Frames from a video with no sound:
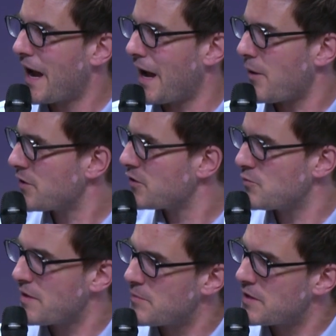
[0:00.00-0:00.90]
How are
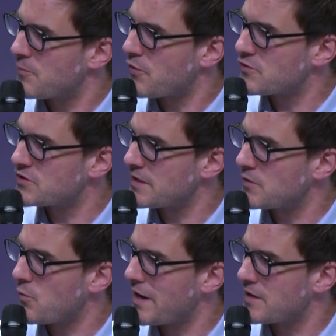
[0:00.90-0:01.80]
you maybe approaching
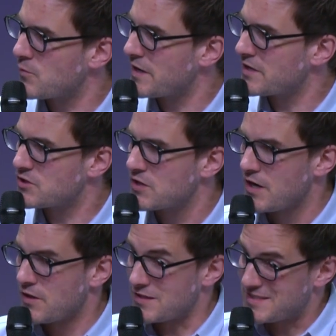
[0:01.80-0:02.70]
the way in which
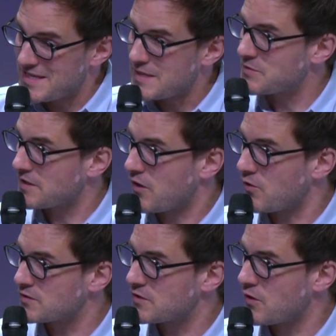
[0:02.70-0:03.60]
the teams at
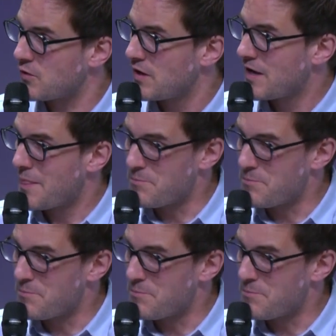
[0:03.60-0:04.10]
QONTO